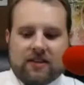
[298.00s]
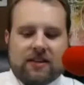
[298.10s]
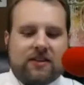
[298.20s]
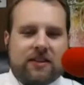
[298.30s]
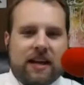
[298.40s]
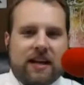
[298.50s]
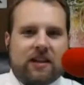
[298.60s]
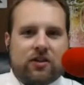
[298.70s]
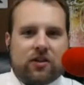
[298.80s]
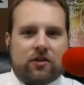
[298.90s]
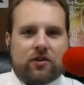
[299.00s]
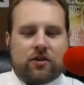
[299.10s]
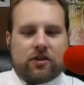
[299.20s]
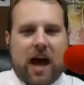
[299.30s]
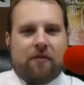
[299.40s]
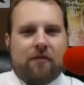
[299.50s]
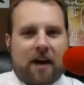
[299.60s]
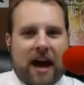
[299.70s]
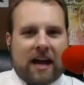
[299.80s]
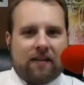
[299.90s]
the day that your top
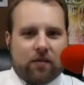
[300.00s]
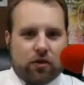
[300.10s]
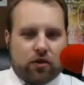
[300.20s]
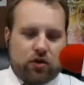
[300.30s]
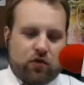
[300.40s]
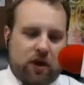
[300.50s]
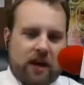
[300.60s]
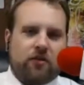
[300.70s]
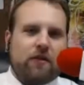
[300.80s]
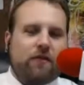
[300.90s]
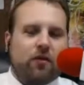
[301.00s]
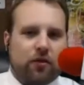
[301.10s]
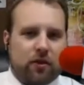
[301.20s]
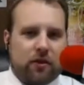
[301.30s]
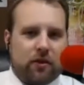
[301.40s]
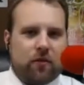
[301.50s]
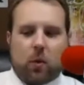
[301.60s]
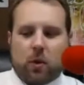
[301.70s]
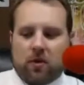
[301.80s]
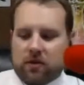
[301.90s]
5 or your strengths or your full 34
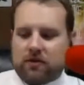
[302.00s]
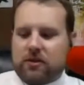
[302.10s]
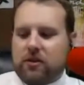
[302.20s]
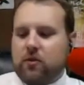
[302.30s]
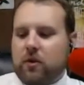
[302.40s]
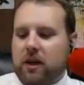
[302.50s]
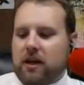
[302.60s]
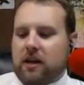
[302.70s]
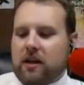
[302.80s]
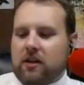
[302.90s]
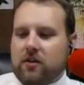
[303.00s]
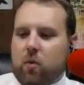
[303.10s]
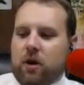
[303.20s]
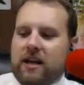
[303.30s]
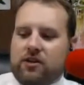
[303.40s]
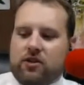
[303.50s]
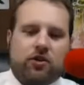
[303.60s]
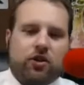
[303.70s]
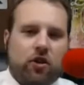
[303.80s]
were revealed to you, what has your journey